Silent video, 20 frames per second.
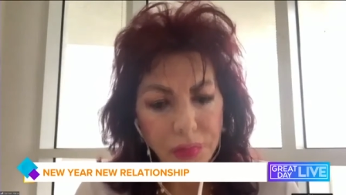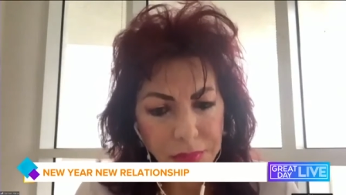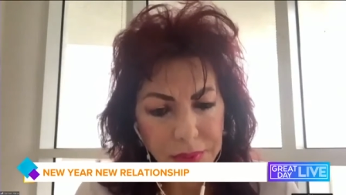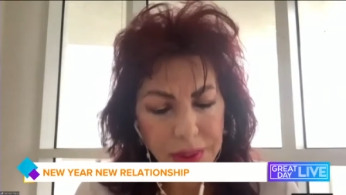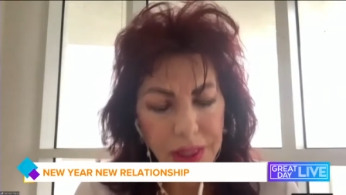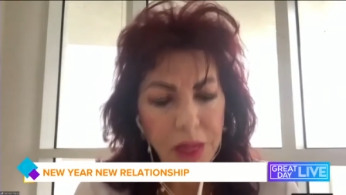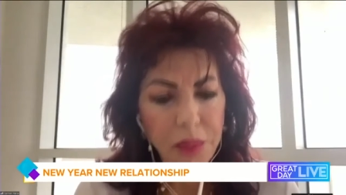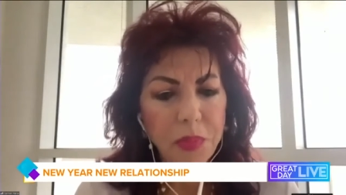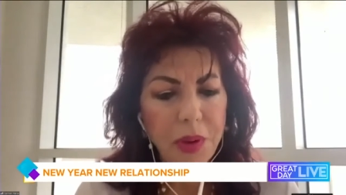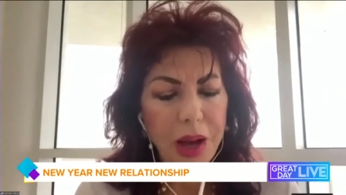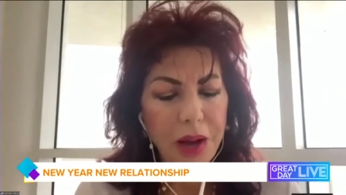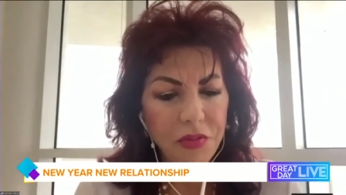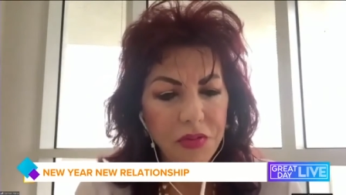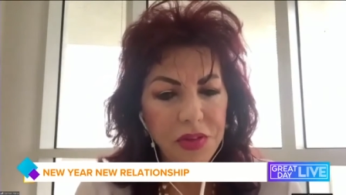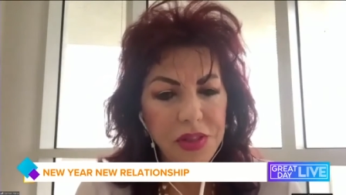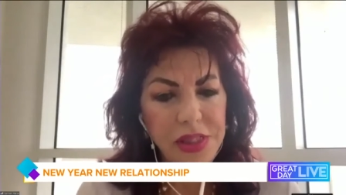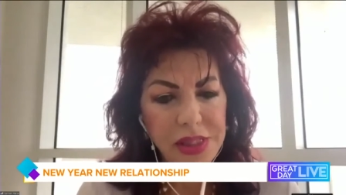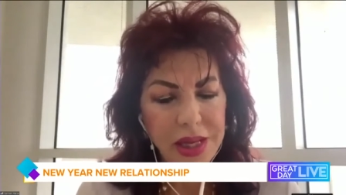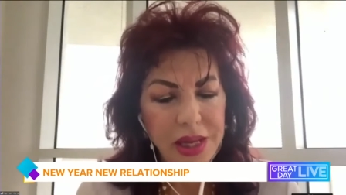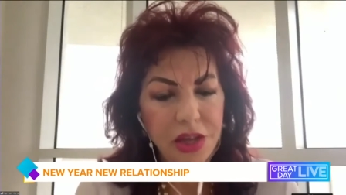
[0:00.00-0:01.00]
deep
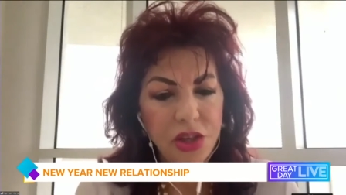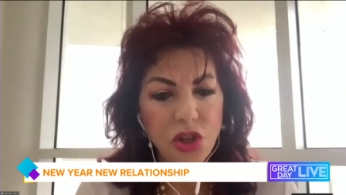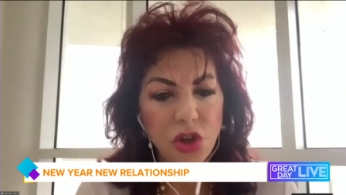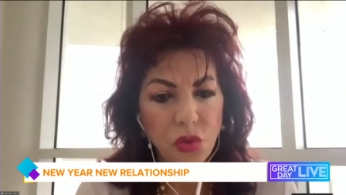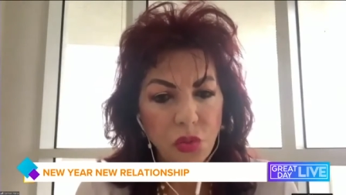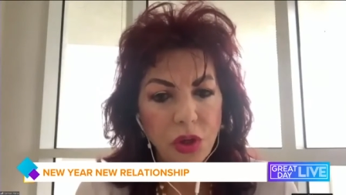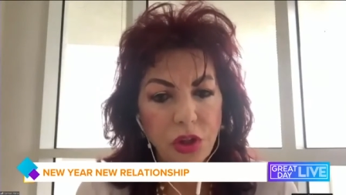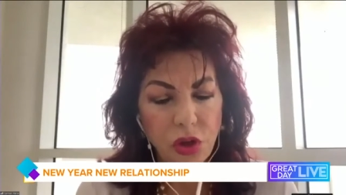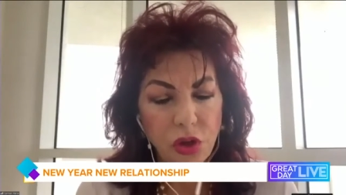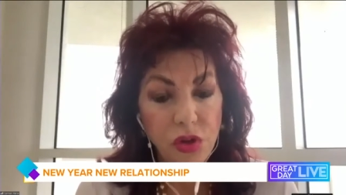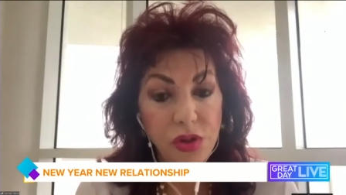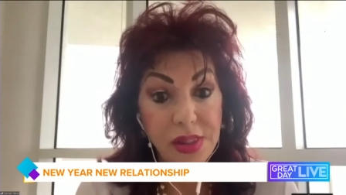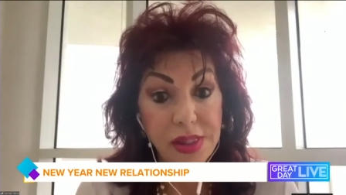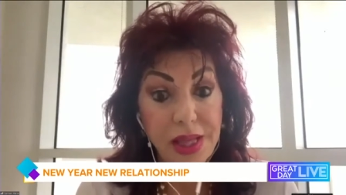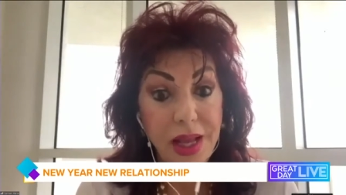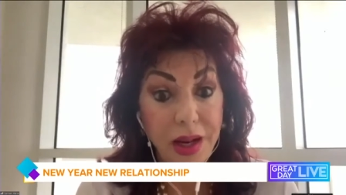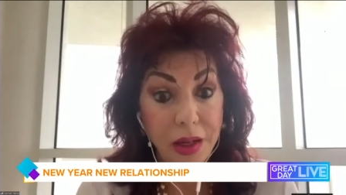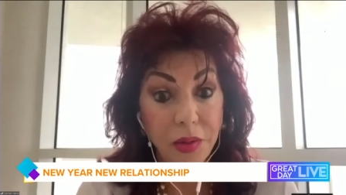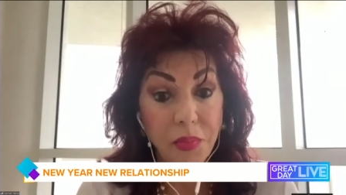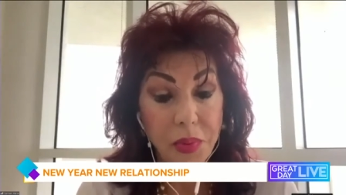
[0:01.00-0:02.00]
conversation with
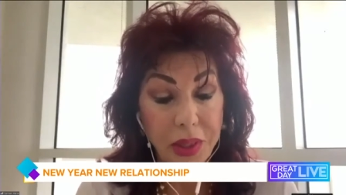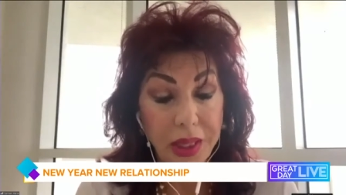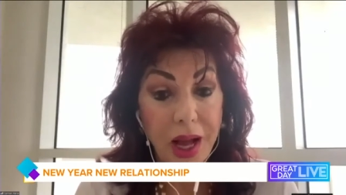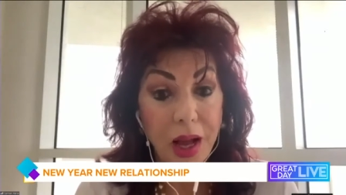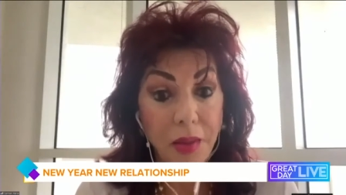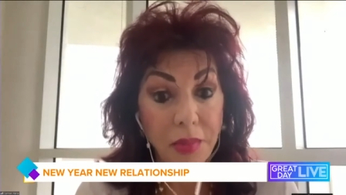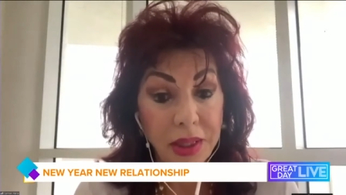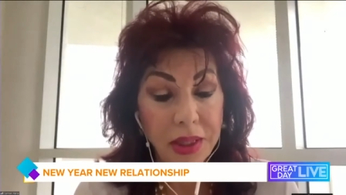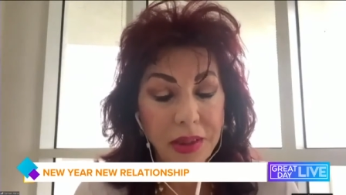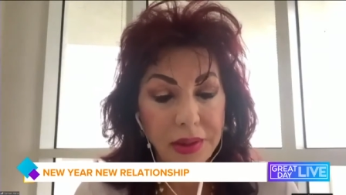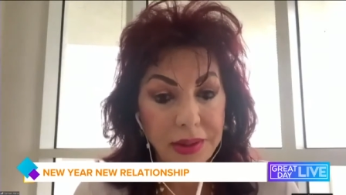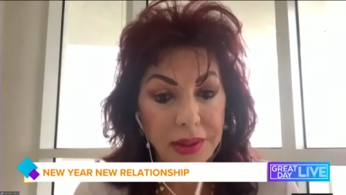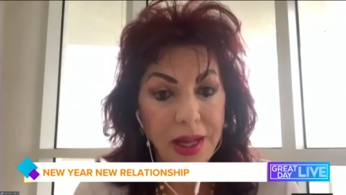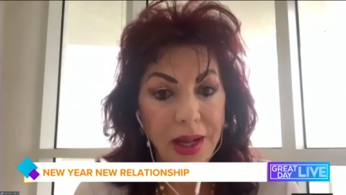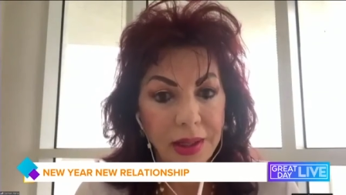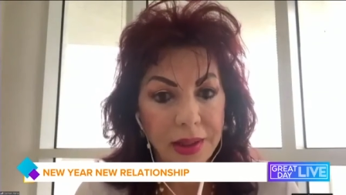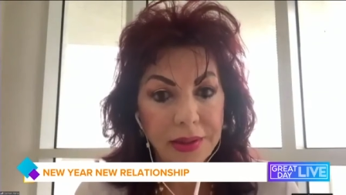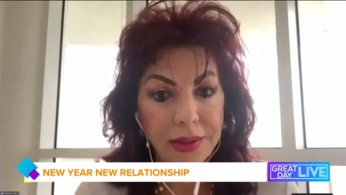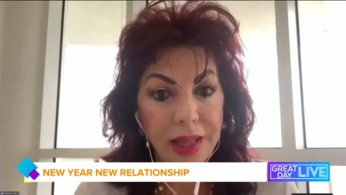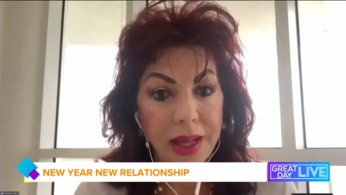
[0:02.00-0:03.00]
yourself, become an
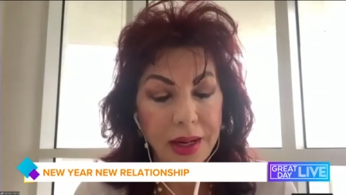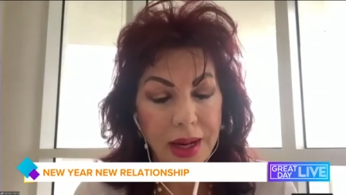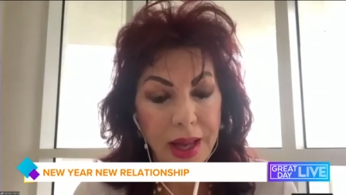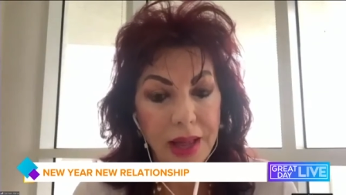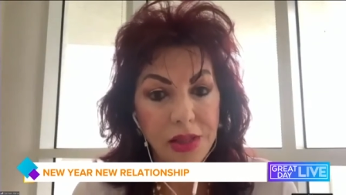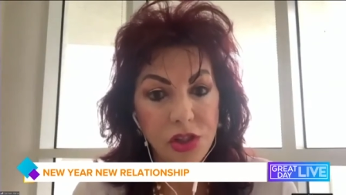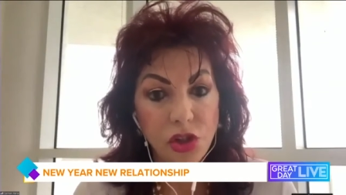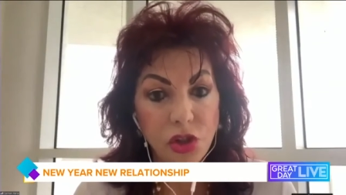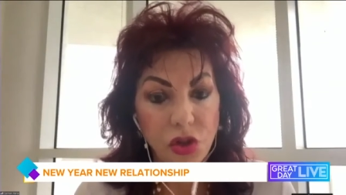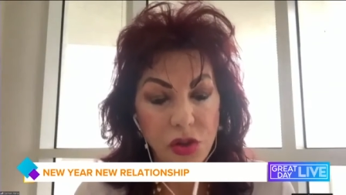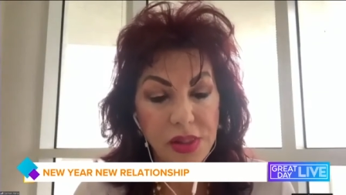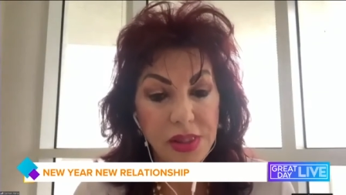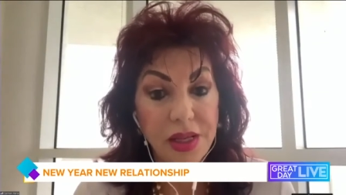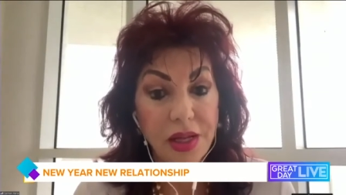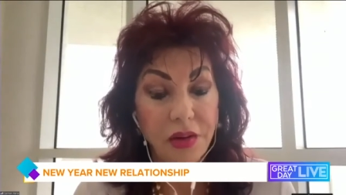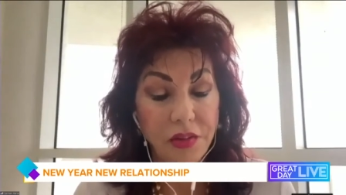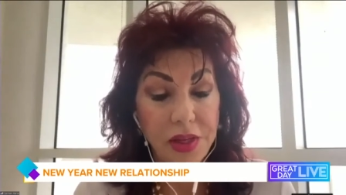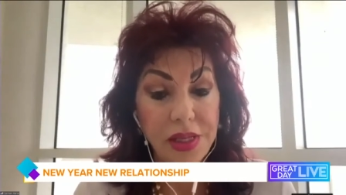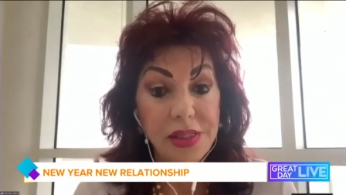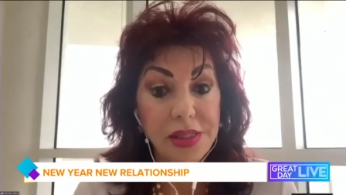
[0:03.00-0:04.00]
adult and ask
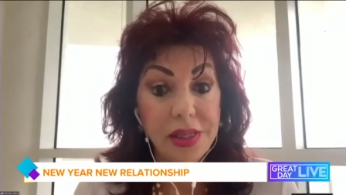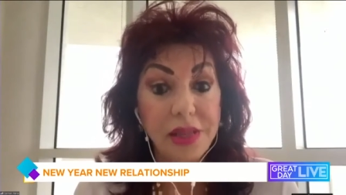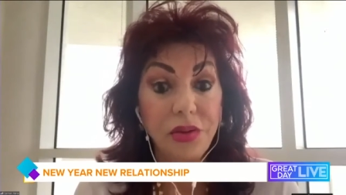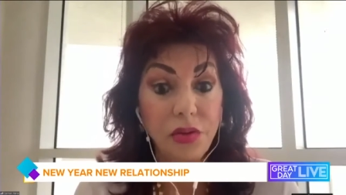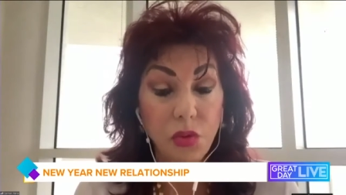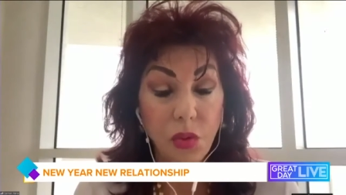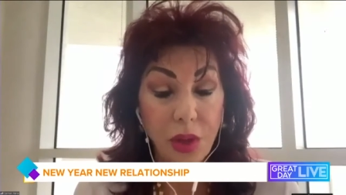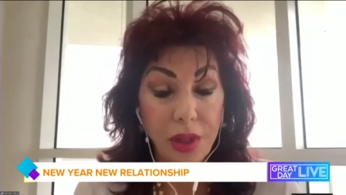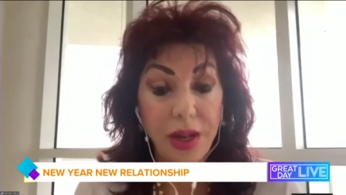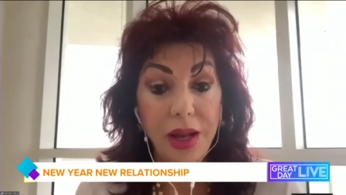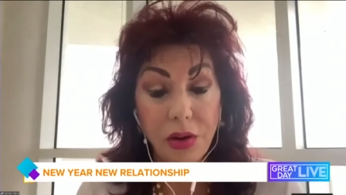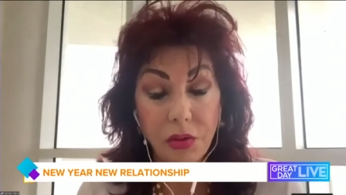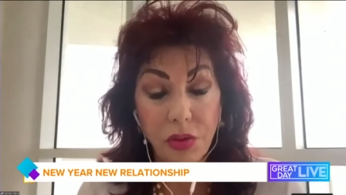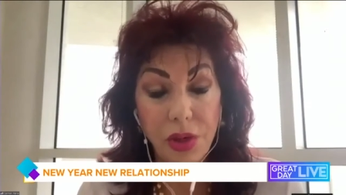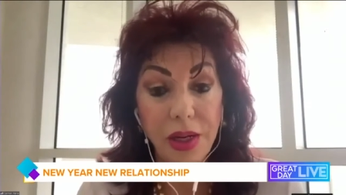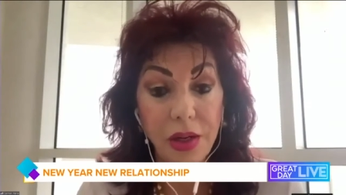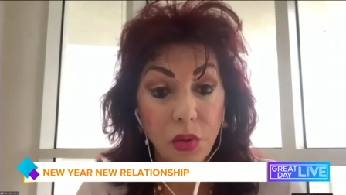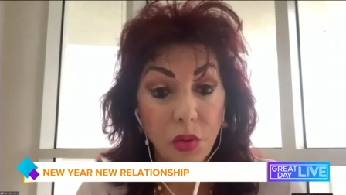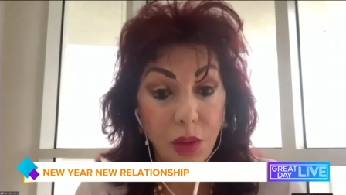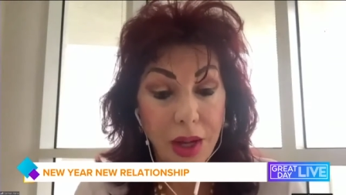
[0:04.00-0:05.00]
yourself, is it what I
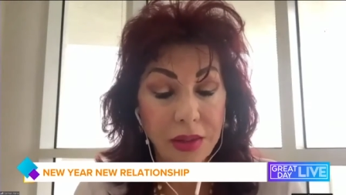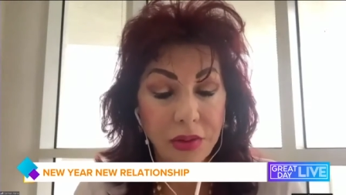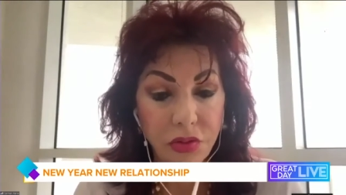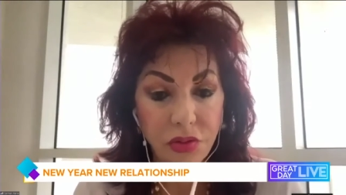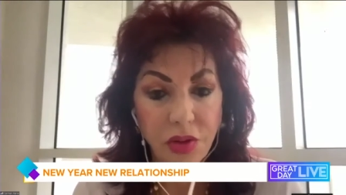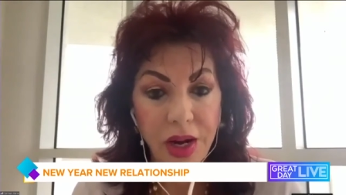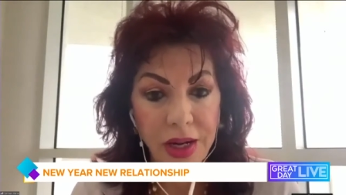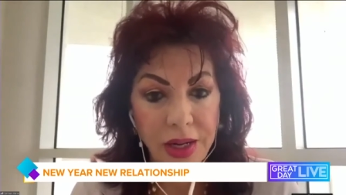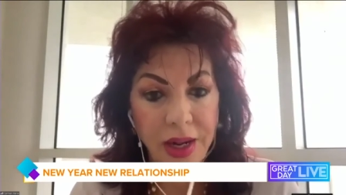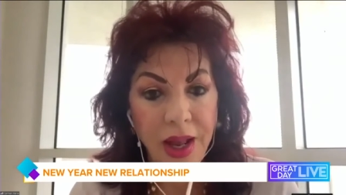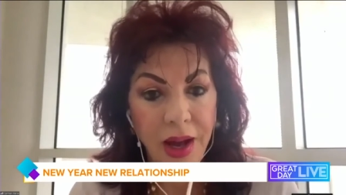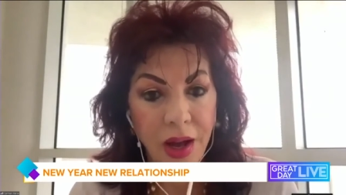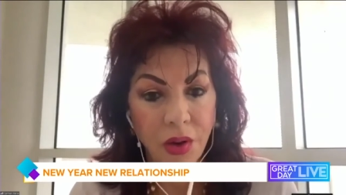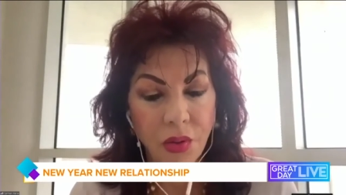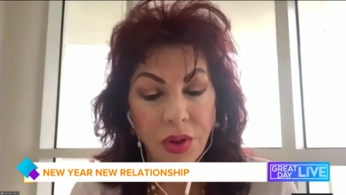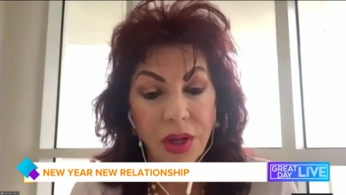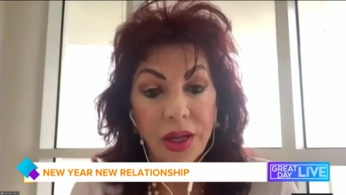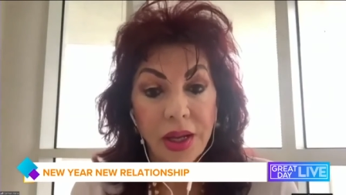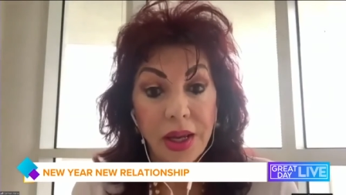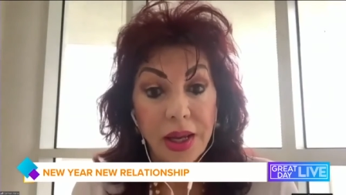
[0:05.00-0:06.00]
really want right now?